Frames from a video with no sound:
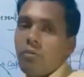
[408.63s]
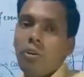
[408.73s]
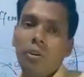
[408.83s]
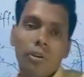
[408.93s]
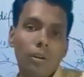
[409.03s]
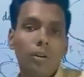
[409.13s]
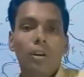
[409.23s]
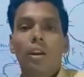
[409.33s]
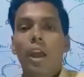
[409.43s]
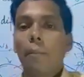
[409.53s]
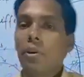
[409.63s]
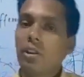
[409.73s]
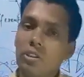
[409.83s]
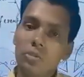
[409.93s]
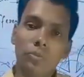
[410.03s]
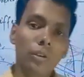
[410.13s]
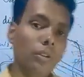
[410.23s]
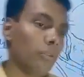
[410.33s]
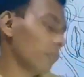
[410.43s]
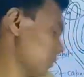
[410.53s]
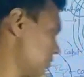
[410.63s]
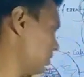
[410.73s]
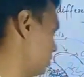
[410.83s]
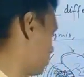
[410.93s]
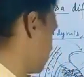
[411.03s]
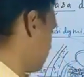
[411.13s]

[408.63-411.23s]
where capillaries will present.